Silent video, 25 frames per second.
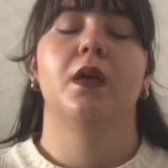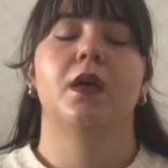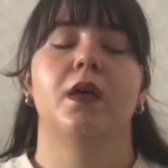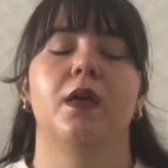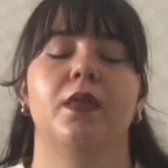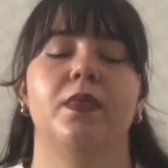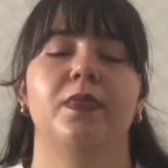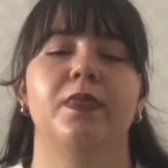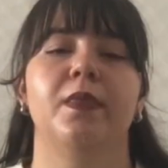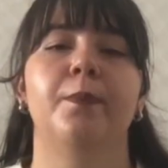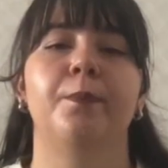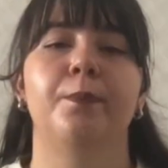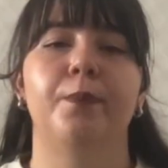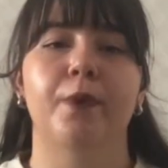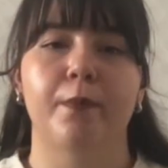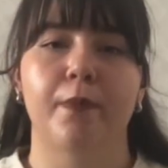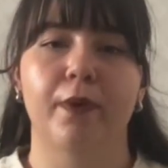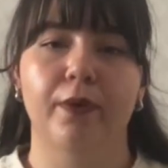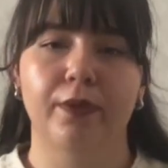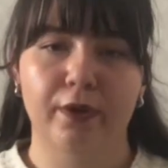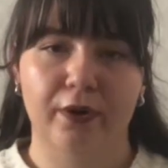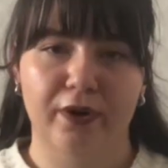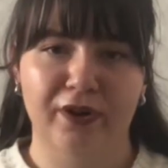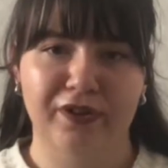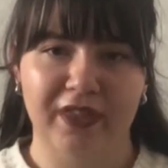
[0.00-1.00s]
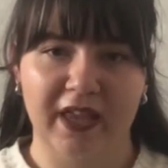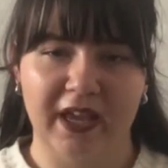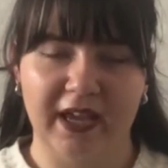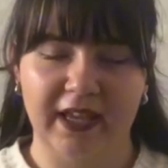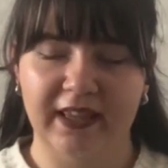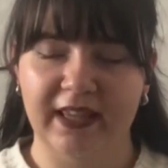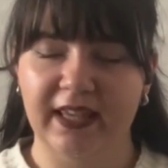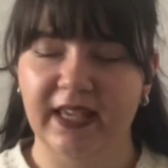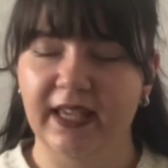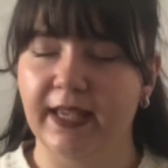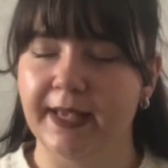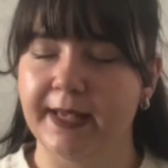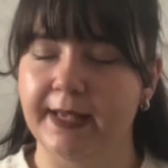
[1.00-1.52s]
The Pomodoro
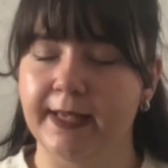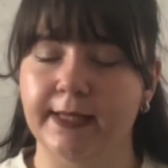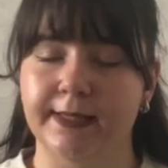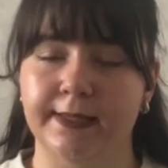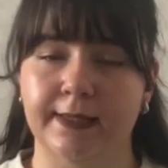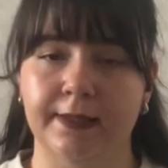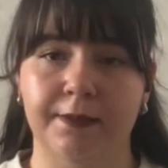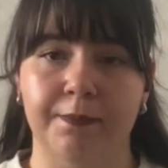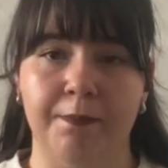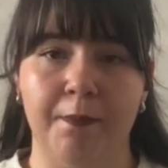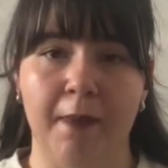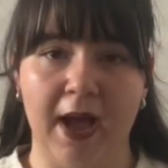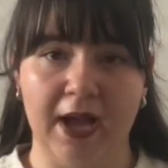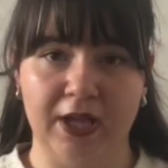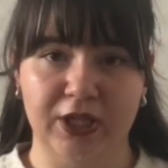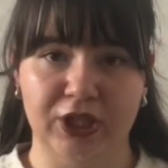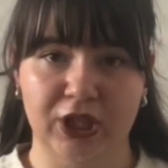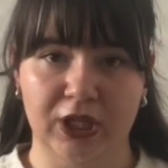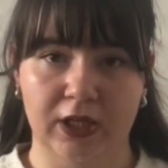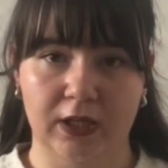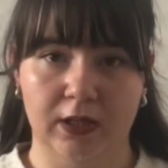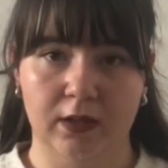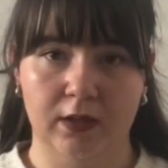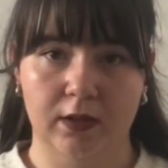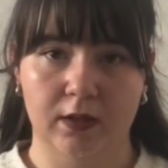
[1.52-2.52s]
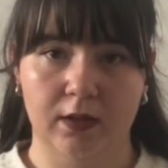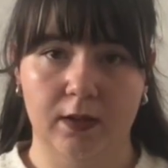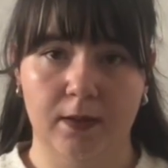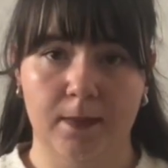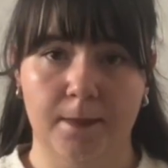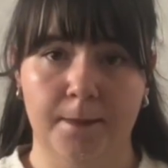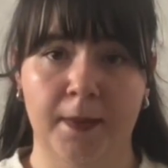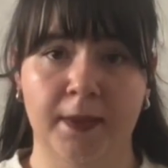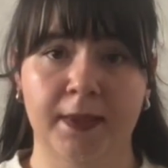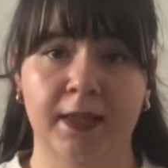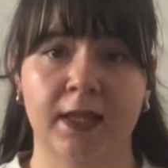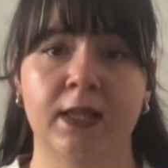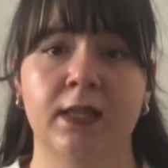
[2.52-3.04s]
Technique isn't magic,
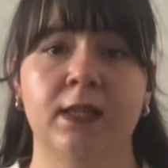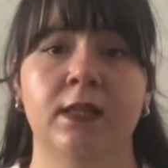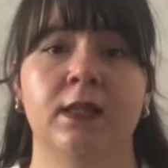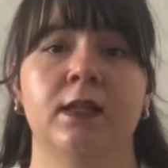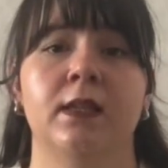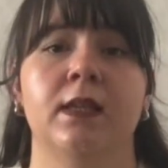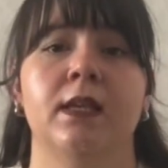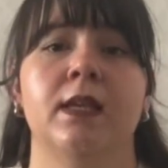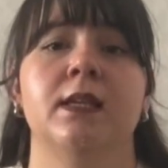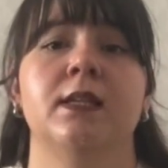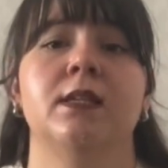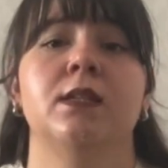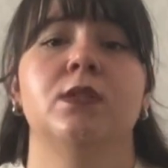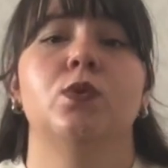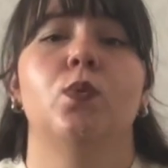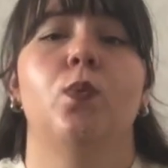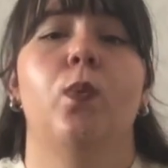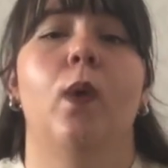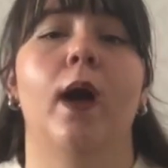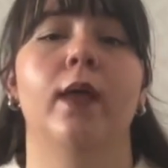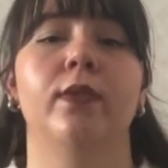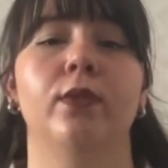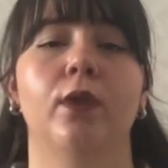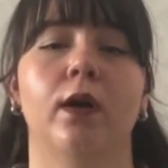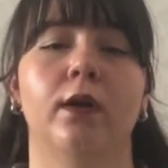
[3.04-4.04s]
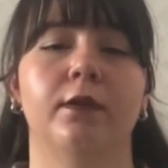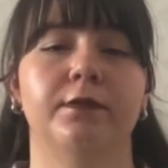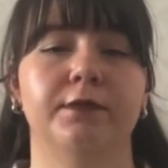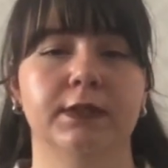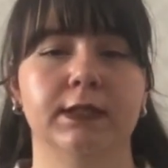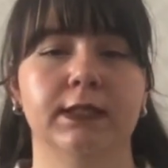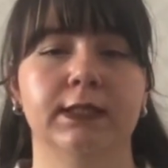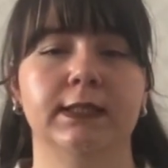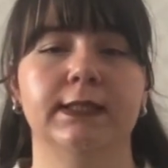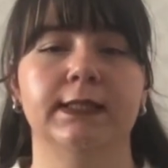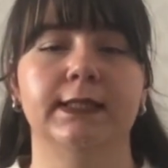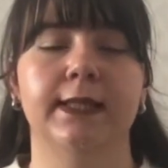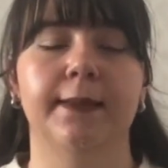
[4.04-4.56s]
but it is one of the
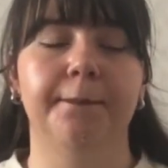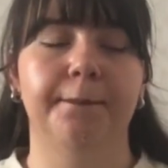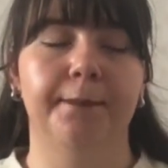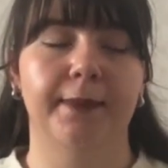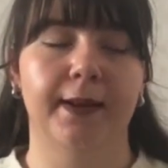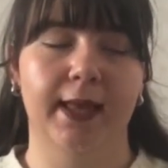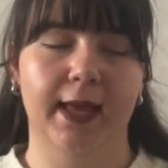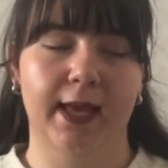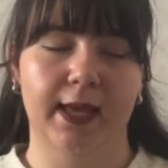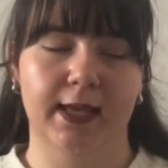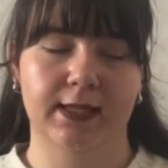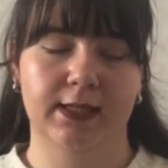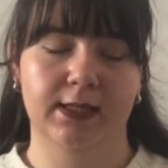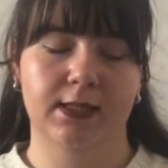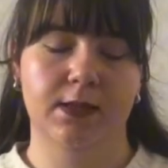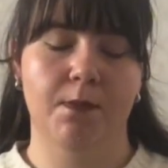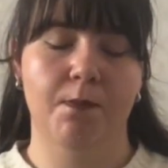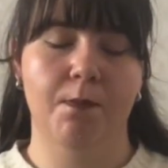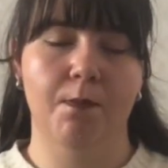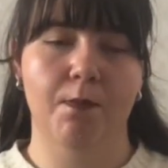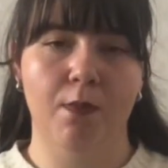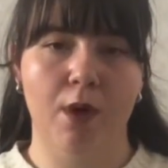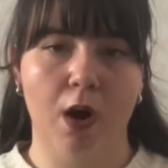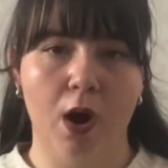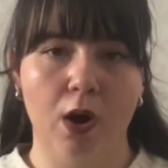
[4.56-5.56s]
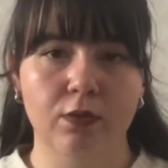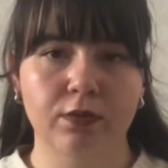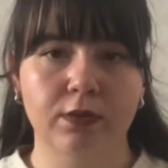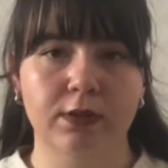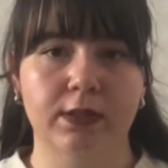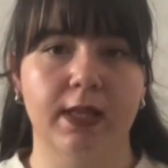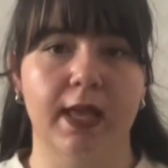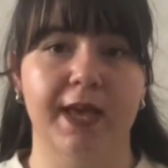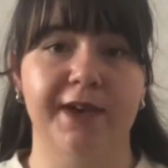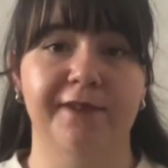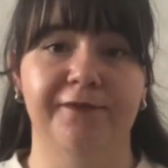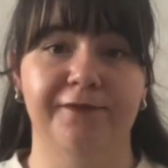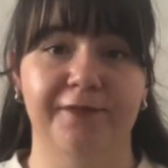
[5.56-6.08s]
simplest, most
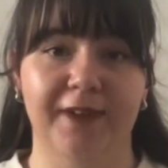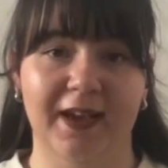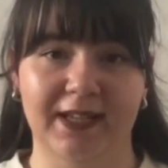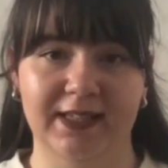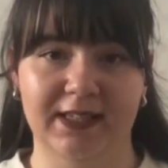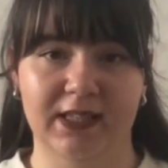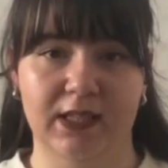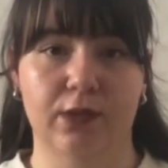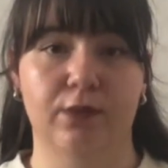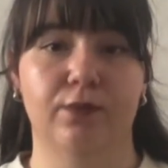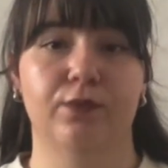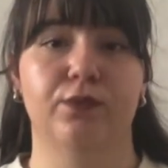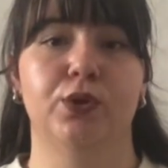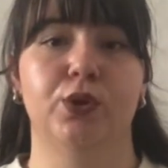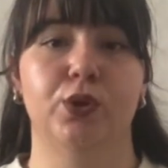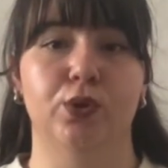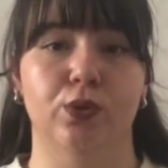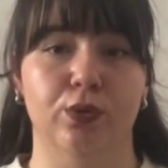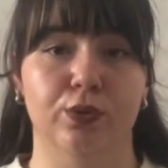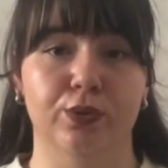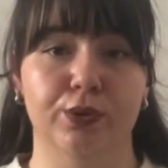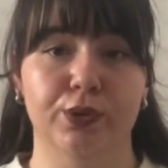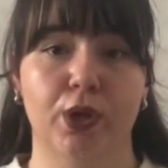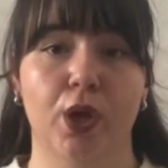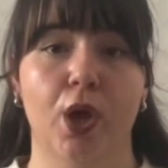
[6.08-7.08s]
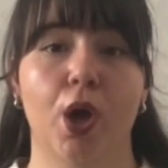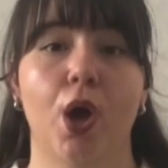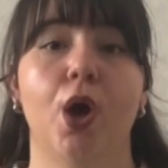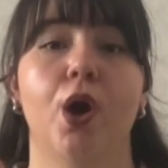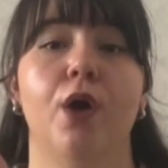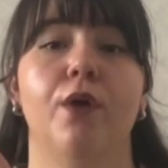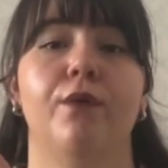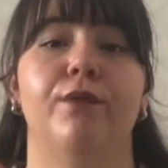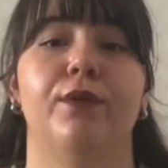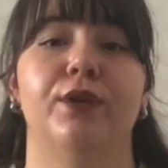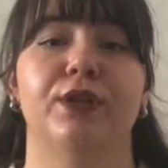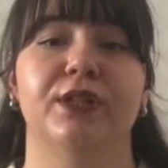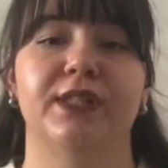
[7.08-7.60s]
effective tools
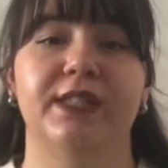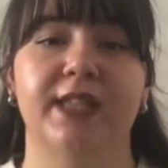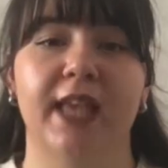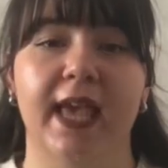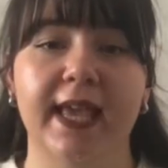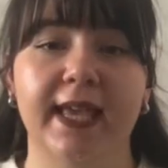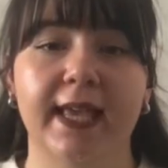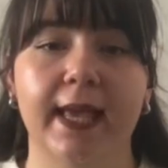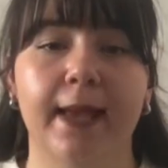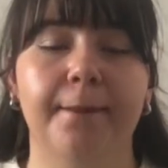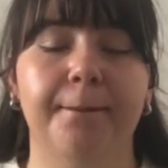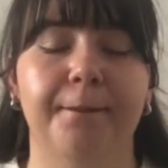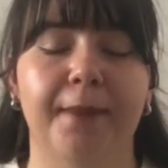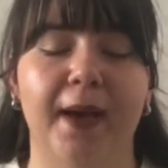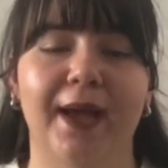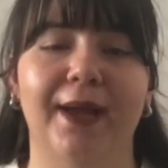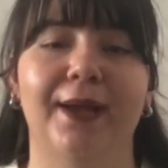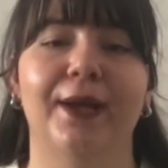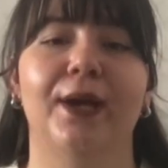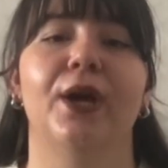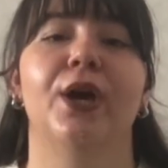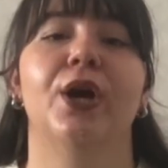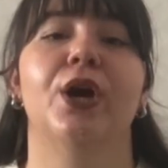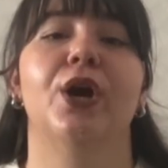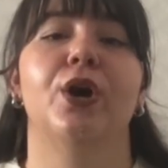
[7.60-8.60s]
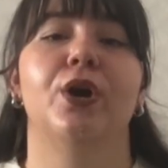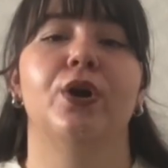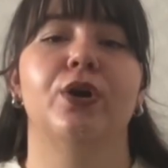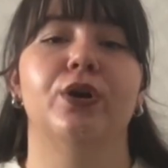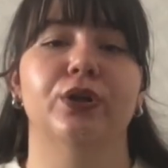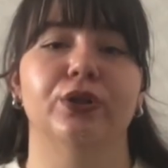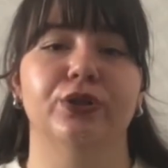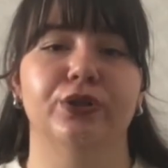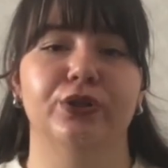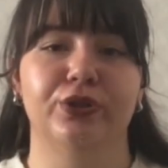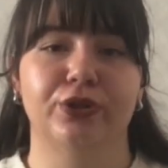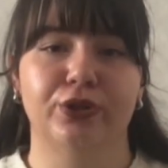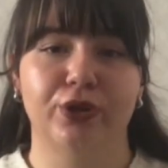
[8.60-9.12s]
for taking back
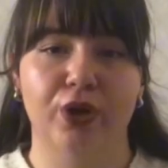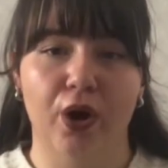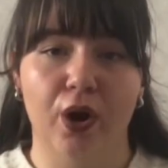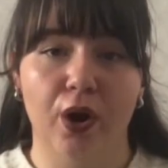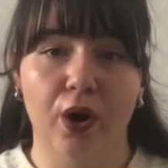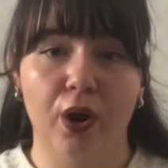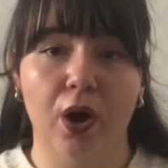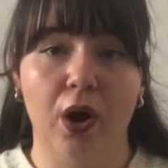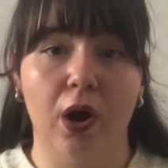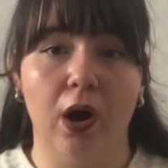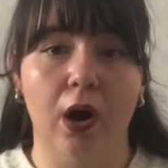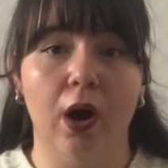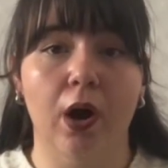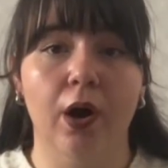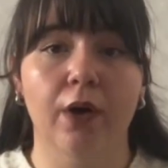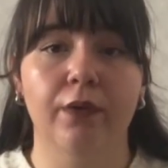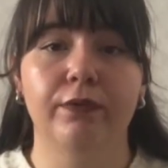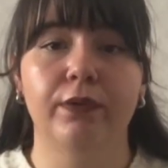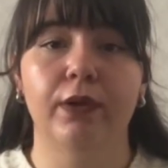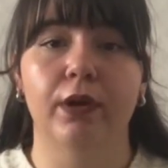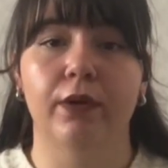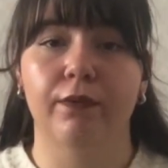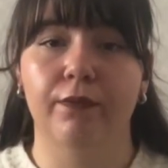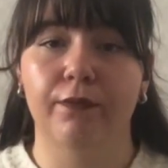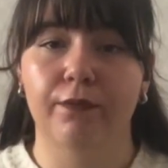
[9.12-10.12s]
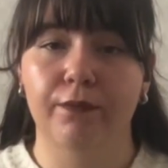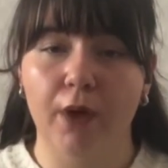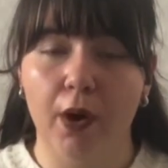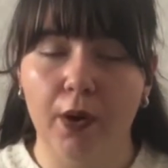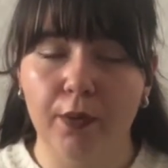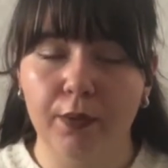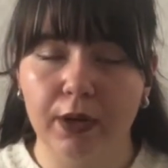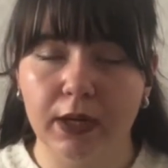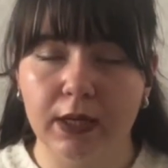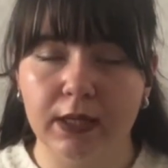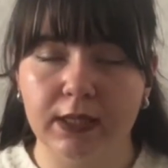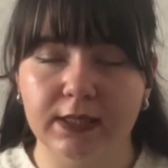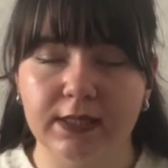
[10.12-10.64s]
control of your
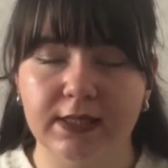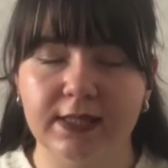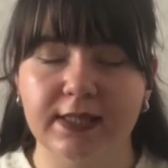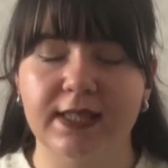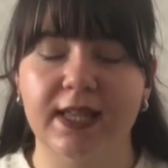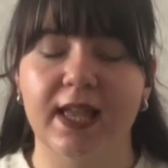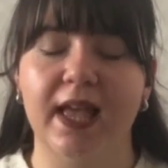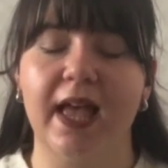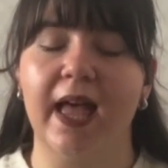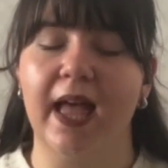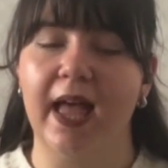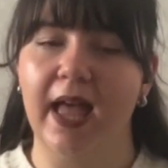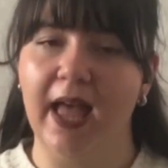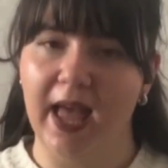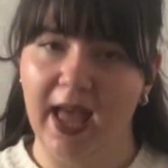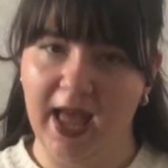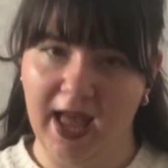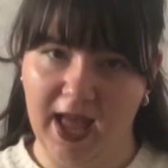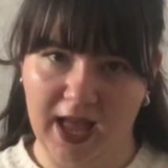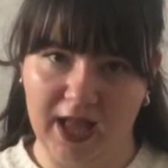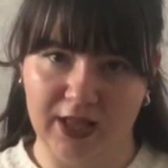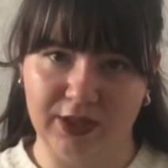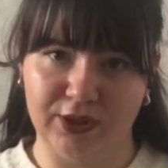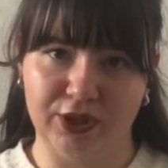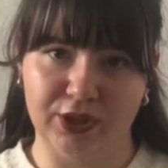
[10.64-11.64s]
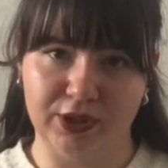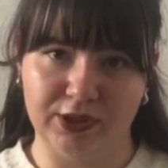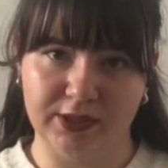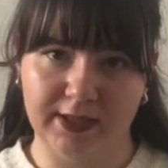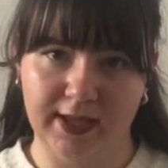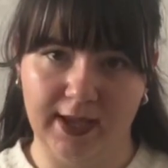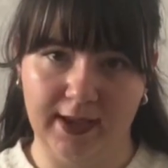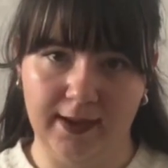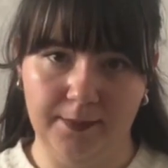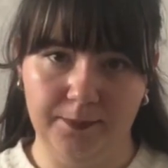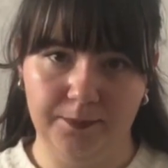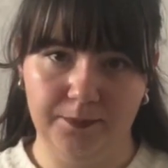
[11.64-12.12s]
focus and your time.